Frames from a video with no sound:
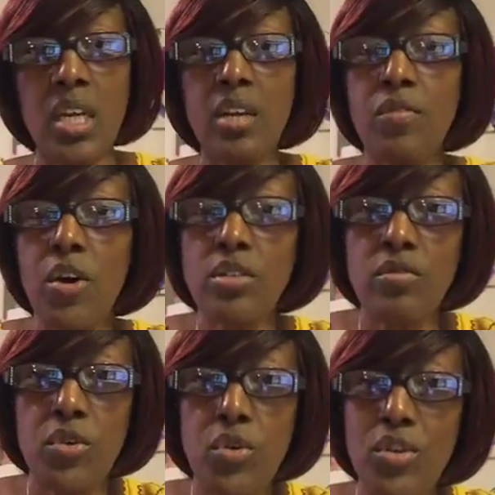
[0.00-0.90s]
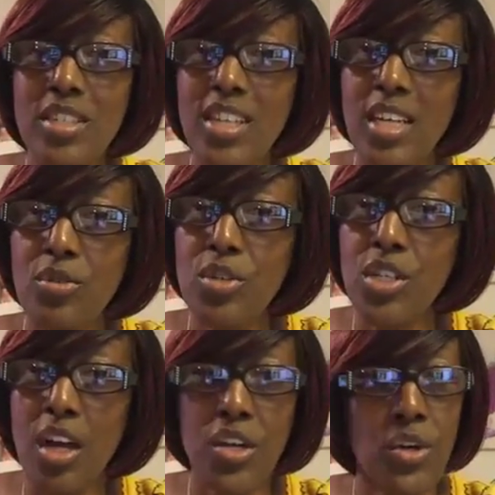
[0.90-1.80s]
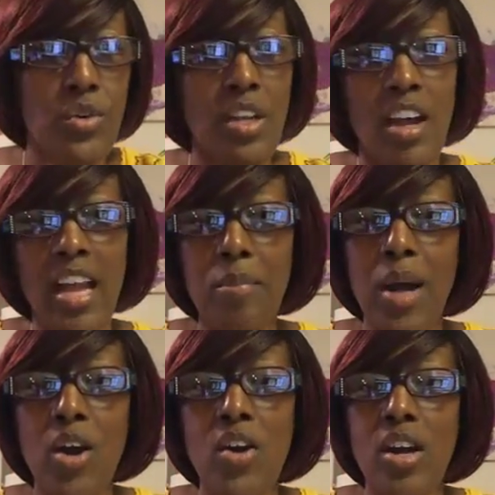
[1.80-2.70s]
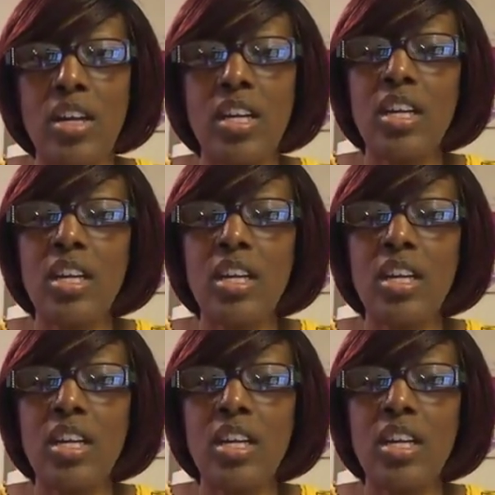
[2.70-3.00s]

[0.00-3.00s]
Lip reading: Those of you who are in St. Louis, y'all know y'all got my heart.